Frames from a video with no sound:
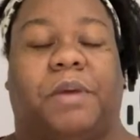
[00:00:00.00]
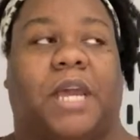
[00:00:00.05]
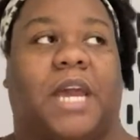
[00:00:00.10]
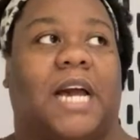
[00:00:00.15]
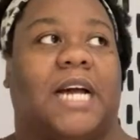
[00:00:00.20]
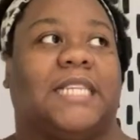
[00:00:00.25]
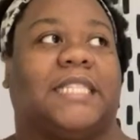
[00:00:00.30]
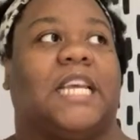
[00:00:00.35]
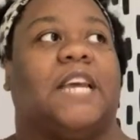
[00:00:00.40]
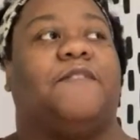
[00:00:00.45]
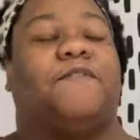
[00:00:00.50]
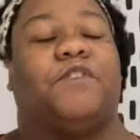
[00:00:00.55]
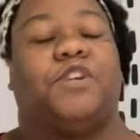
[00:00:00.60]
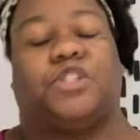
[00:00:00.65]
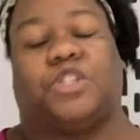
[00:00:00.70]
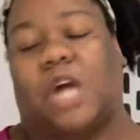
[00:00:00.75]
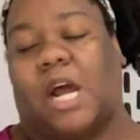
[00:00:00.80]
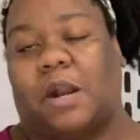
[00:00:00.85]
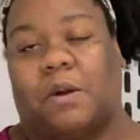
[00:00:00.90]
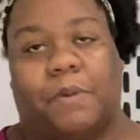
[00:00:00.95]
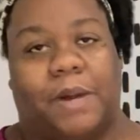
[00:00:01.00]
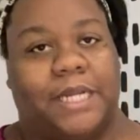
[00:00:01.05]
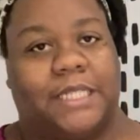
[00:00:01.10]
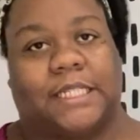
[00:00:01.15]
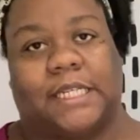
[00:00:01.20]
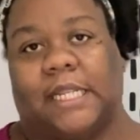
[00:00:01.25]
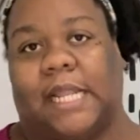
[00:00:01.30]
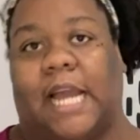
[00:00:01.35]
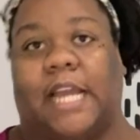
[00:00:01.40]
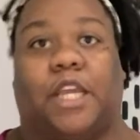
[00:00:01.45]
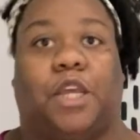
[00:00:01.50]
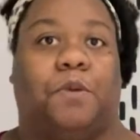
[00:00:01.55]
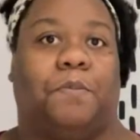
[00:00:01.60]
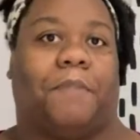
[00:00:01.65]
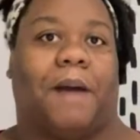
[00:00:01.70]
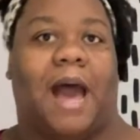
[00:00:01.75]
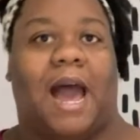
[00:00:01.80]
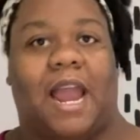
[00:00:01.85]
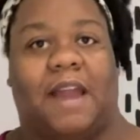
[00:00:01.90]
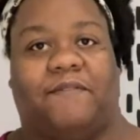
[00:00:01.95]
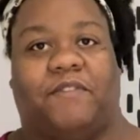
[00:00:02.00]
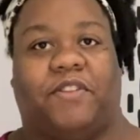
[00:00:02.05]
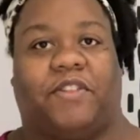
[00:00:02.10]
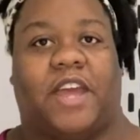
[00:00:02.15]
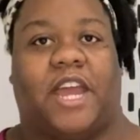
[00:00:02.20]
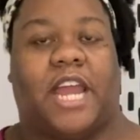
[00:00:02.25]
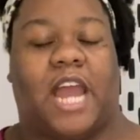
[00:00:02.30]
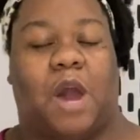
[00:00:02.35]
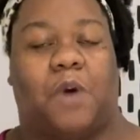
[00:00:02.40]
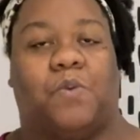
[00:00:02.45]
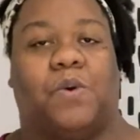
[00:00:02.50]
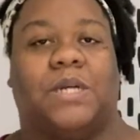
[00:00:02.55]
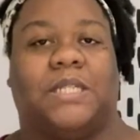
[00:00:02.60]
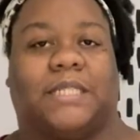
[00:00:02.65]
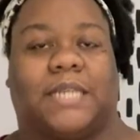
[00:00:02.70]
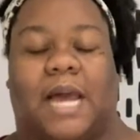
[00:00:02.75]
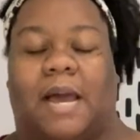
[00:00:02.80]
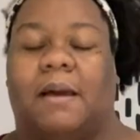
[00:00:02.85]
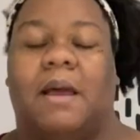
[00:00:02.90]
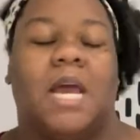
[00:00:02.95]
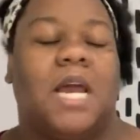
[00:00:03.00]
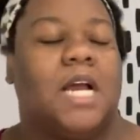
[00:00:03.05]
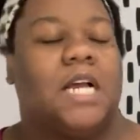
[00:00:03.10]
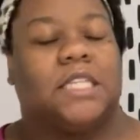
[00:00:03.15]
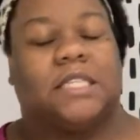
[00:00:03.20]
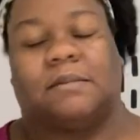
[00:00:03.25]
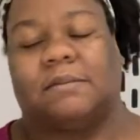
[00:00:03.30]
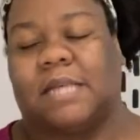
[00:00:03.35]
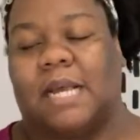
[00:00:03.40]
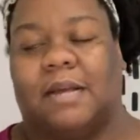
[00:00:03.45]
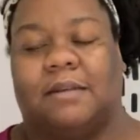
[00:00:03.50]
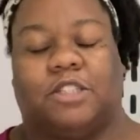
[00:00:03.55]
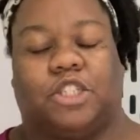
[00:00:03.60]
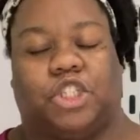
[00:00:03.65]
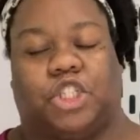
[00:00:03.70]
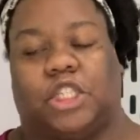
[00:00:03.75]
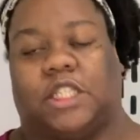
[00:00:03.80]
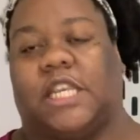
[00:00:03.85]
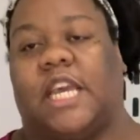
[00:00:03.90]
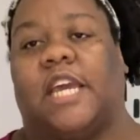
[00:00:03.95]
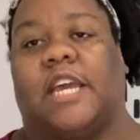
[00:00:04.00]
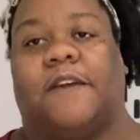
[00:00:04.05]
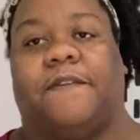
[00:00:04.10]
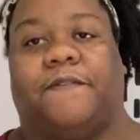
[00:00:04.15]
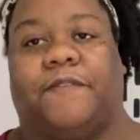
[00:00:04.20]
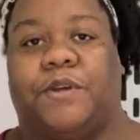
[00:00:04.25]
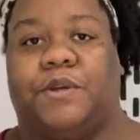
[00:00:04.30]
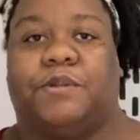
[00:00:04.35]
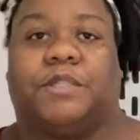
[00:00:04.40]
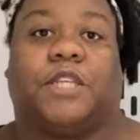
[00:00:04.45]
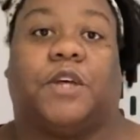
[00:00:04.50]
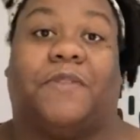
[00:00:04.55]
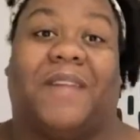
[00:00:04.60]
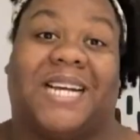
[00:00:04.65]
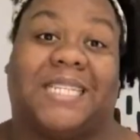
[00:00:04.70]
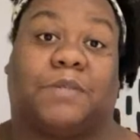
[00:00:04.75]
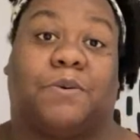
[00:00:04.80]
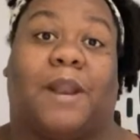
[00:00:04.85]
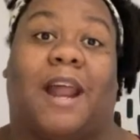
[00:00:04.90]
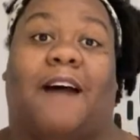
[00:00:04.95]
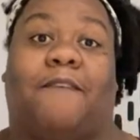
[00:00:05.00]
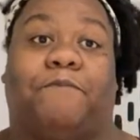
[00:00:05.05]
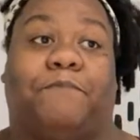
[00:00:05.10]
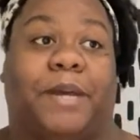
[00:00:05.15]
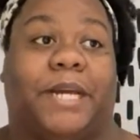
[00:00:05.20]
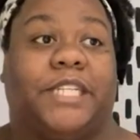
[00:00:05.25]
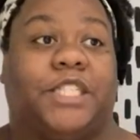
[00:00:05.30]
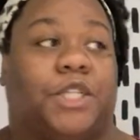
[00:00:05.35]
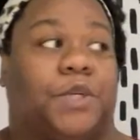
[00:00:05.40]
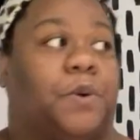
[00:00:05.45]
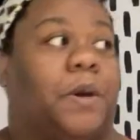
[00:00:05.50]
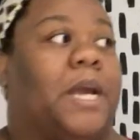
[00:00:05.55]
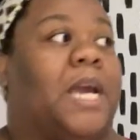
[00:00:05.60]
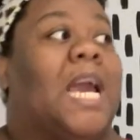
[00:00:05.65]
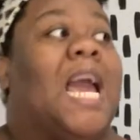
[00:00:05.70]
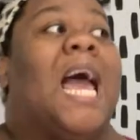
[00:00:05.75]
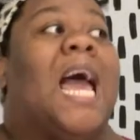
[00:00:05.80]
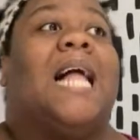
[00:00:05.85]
Because if you try to wait till like you buy everything at one time, sometimes you just get confused. So that's what I've been doing.